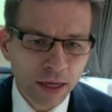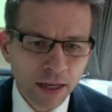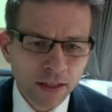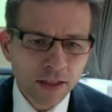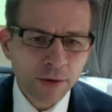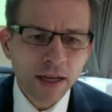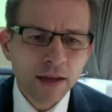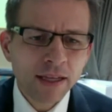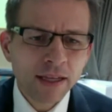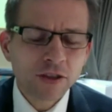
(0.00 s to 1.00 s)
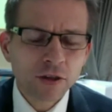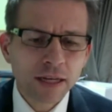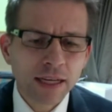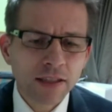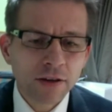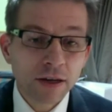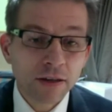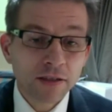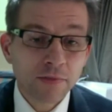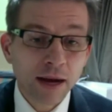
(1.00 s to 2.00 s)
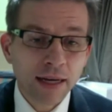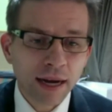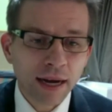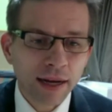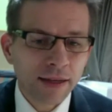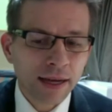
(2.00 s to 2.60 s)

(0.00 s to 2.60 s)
So really I think the two keys are a SmartGuard